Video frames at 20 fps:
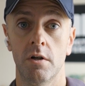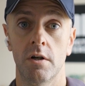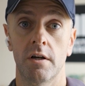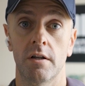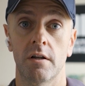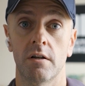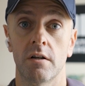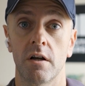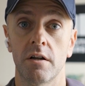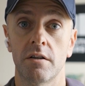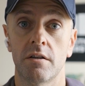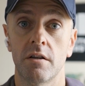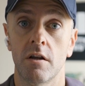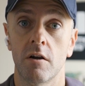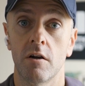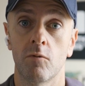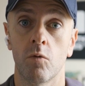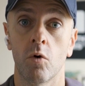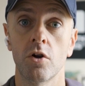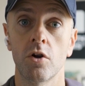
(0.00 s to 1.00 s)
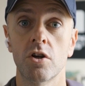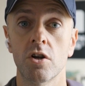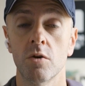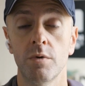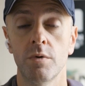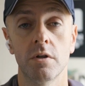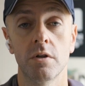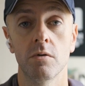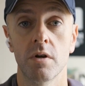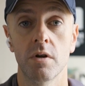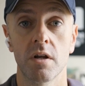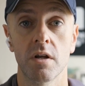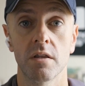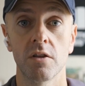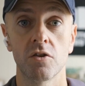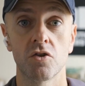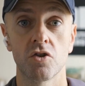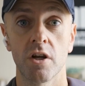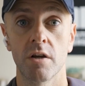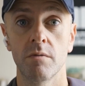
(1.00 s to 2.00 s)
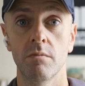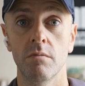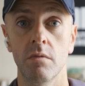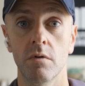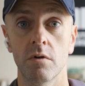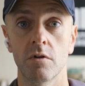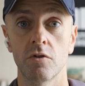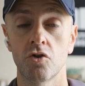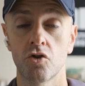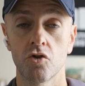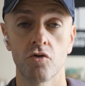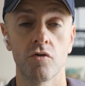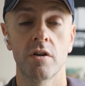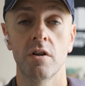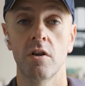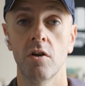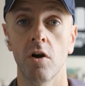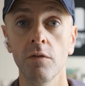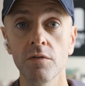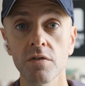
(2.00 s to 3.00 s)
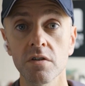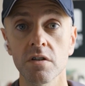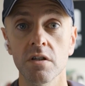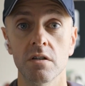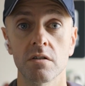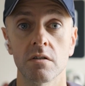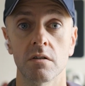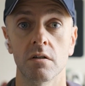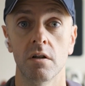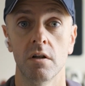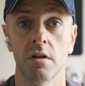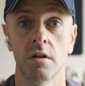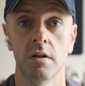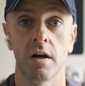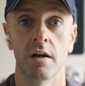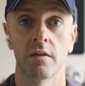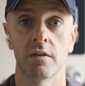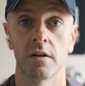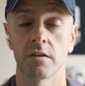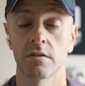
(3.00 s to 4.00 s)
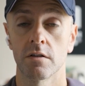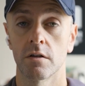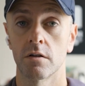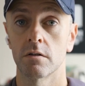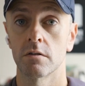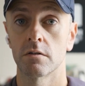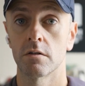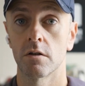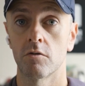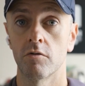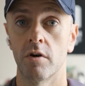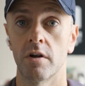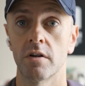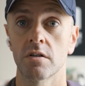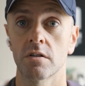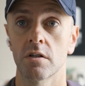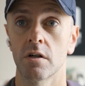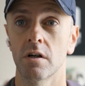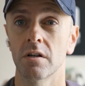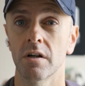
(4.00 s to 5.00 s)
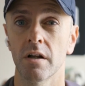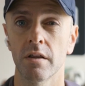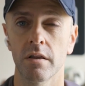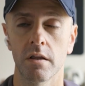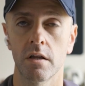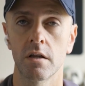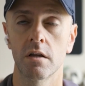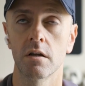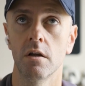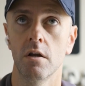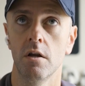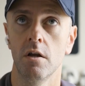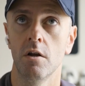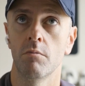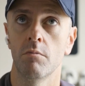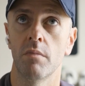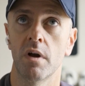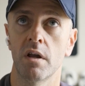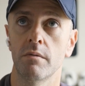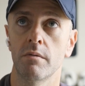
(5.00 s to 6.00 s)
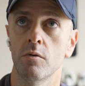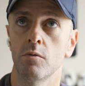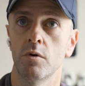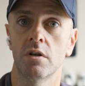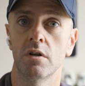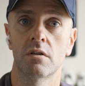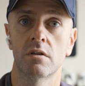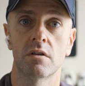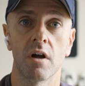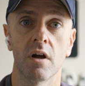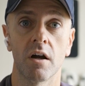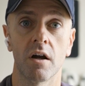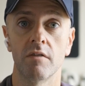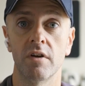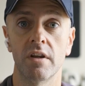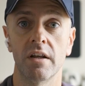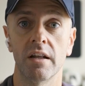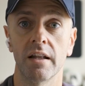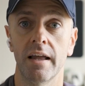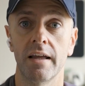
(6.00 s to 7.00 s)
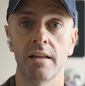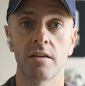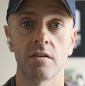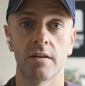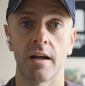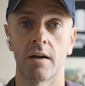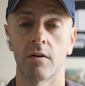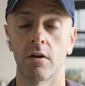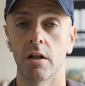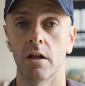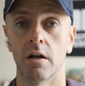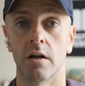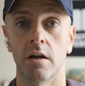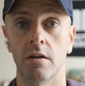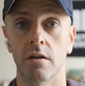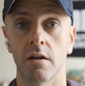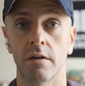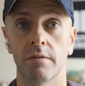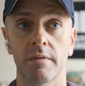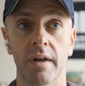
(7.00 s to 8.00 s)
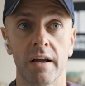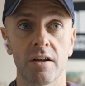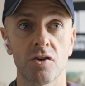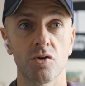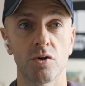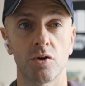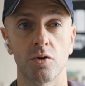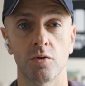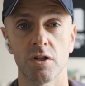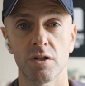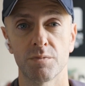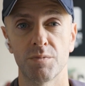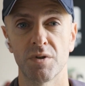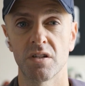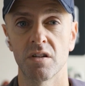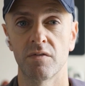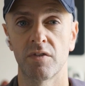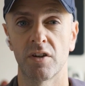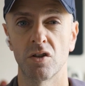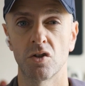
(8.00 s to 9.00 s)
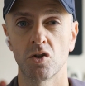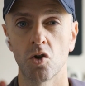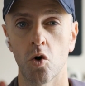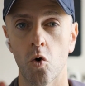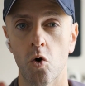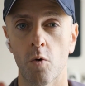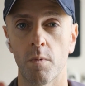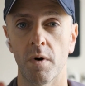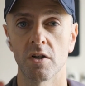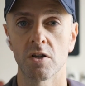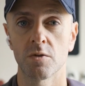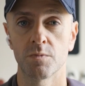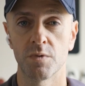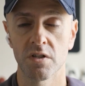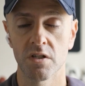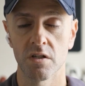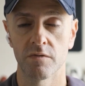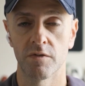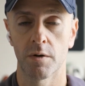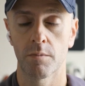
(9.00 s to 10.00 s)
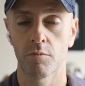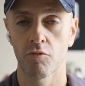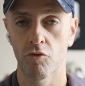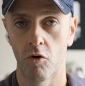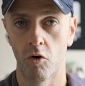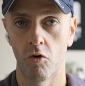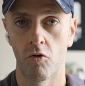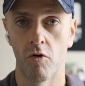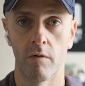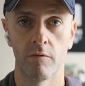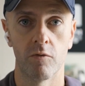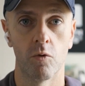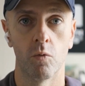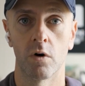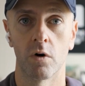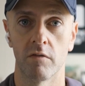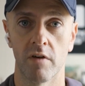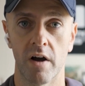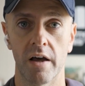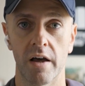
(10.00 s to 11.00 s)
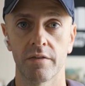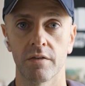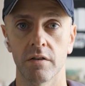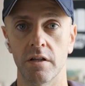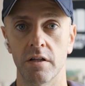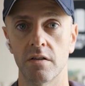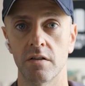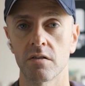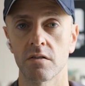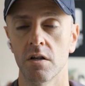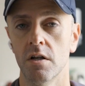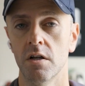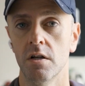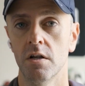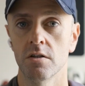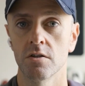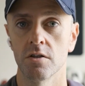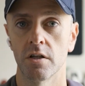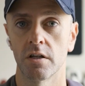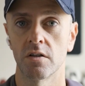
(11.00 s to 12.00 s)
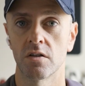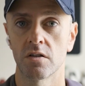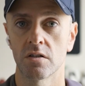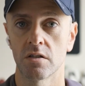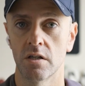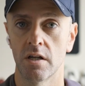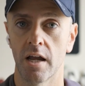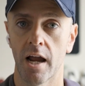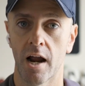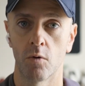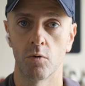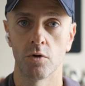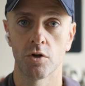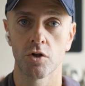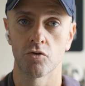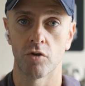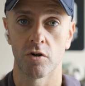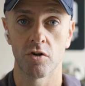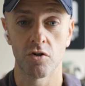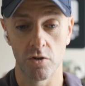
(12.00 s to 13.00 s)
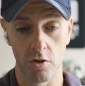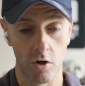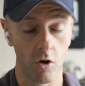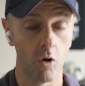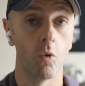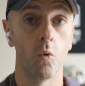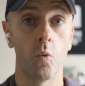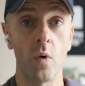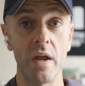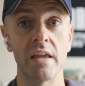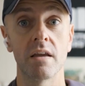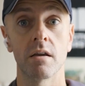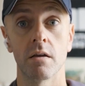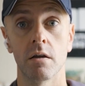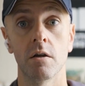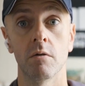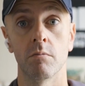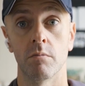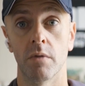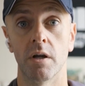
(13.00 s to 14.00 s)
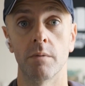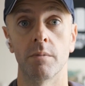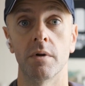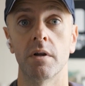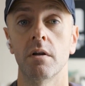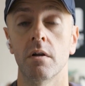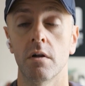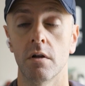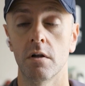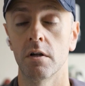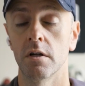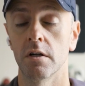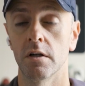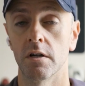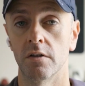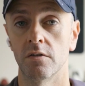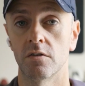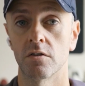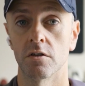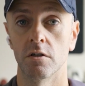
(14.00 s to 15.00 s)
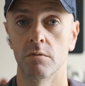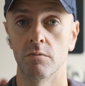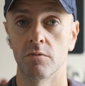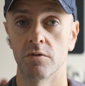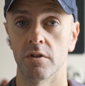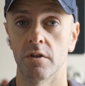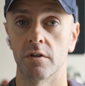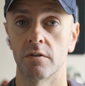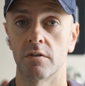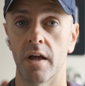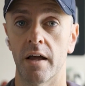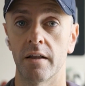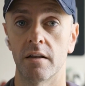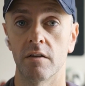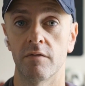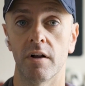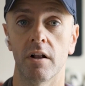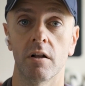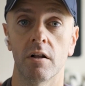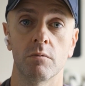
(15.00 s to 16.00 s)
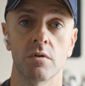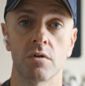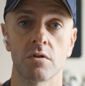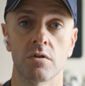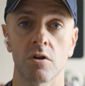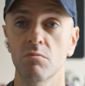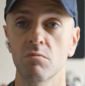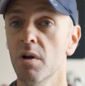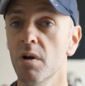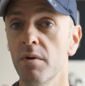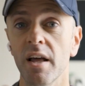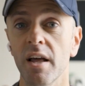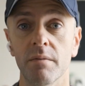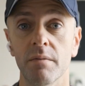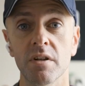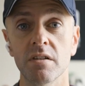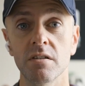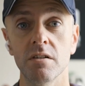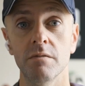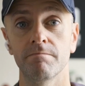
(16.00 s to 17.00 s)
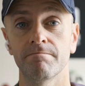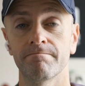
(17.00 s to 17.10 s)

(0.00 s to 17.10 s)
and an idea of what you could be doing in the gym during the off season. I think that's a, it's a great start. And I think maybe we dive in later down the line and actually do a specific and talk about a specific program for one of our athletes so they can see how we structure the whole week, maybe, in terms of the, their development. So maybe that's it.